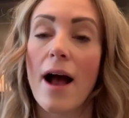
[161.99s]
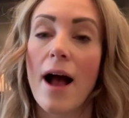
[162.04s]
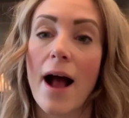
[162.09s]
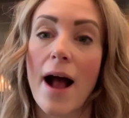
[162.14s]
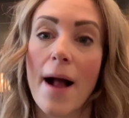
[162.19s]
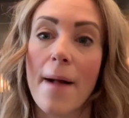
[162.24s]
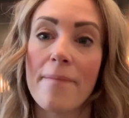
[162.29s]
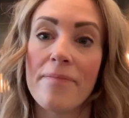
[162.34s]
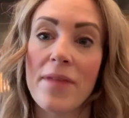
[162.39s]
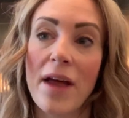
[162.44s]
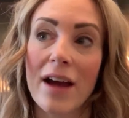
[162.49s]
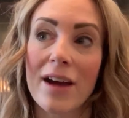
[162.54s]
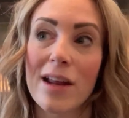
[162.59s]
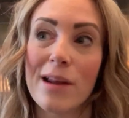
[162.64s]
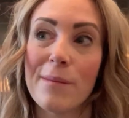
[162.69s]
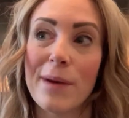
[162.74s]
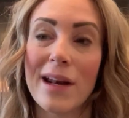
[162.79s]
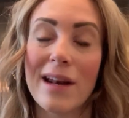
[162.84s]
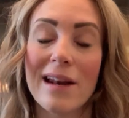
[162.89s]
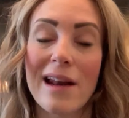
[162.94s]
That could
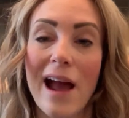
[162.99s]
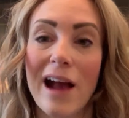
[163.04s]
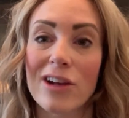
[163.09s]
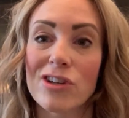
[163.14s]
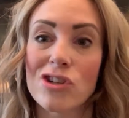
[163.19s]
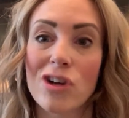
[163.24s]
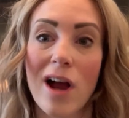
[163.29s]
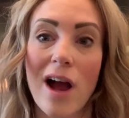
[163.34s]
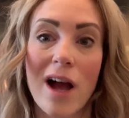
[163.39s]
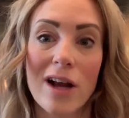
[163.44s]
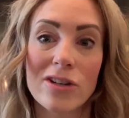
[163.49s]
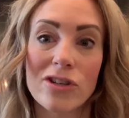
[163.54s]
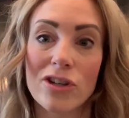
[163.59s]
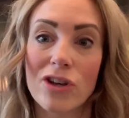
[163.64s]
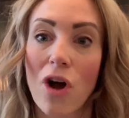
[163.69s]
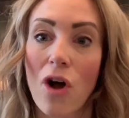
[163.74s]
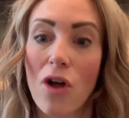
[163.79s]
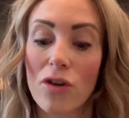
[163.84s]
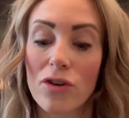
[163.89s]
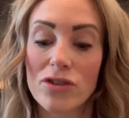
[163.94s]
have been an extra
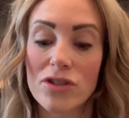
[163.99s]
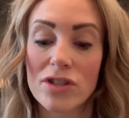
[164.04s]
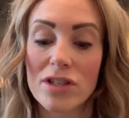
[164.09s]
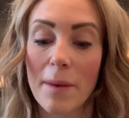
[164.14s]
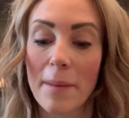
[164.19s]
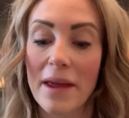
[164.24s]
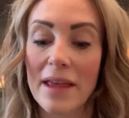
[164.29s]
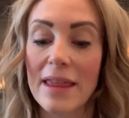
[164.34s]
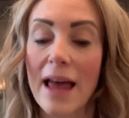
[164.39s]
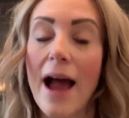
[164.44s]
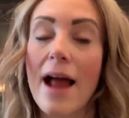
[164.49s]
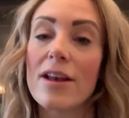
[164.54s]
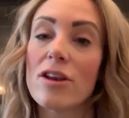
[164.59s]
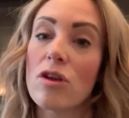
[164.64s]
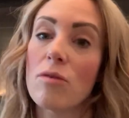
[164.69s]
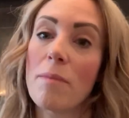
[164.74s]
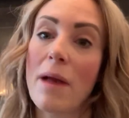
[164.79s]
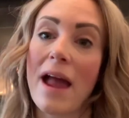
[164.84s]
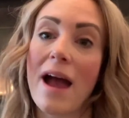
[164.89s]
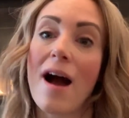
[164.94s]
$100 or something like that,
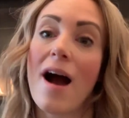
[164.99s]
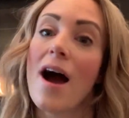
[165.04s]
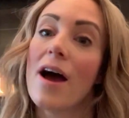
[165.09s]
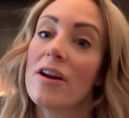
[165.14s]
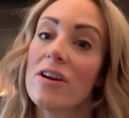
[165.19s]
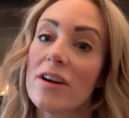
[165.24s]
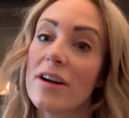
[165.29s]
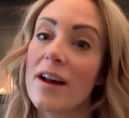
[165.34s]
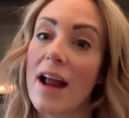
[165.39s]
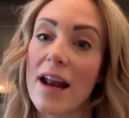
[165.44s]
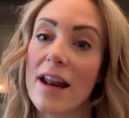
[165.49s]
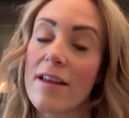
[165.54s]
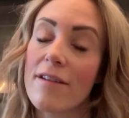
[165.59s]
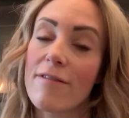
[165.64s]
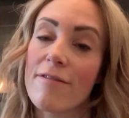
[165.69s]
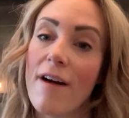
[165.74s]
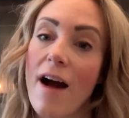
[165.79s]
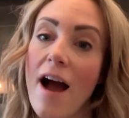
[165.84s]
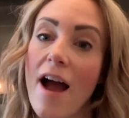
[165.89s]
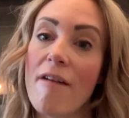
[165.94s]
and you pay
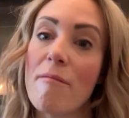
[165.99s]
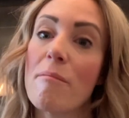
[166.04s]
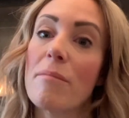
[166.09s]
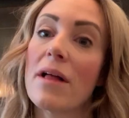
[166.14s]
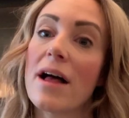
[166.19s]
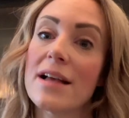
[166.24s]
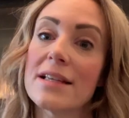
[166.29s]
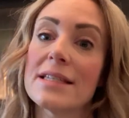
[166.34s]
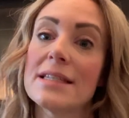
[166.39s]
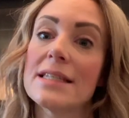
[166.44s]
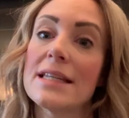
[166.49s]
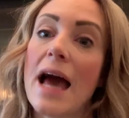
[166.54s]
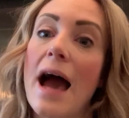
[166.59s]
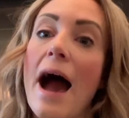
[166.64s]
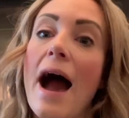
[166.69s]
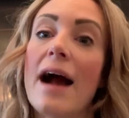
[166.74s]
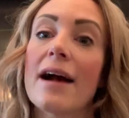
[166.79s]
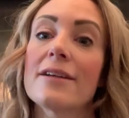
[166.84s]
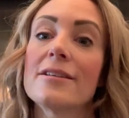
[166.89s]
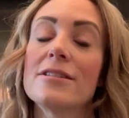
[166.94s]
$195 plus
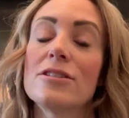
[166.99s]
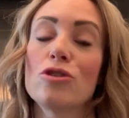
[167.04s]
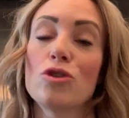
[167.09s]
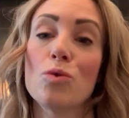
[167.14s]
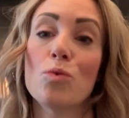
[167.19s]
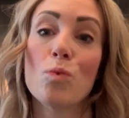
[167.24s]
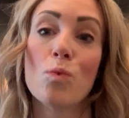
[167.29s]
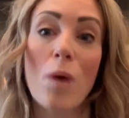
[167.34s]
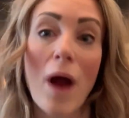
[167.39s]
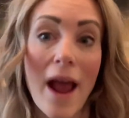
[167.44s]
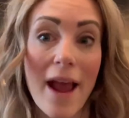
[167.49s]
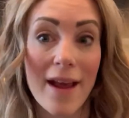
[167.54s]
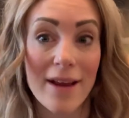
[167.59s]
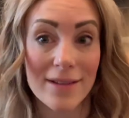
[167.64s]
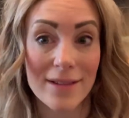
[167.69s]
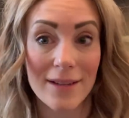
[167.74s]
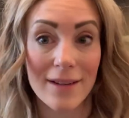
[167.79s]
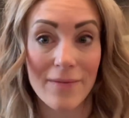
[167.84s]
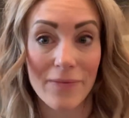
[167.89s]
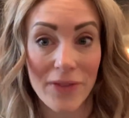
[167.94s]
tax to
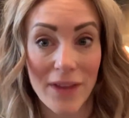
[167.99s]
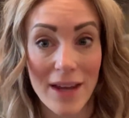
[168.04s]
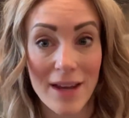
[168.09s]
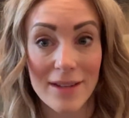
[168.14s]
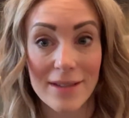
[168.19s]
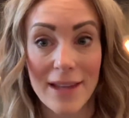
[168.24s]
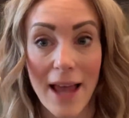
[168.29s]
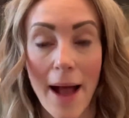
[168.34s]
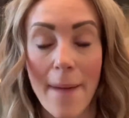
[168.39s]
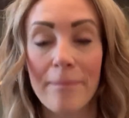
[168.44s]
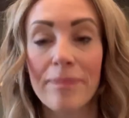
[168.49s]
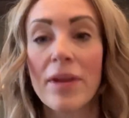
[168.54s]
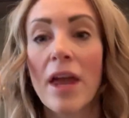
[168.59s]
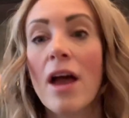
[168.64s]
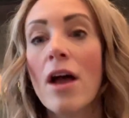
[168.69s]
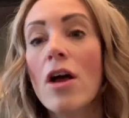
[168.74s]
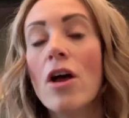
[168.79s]
write the exam.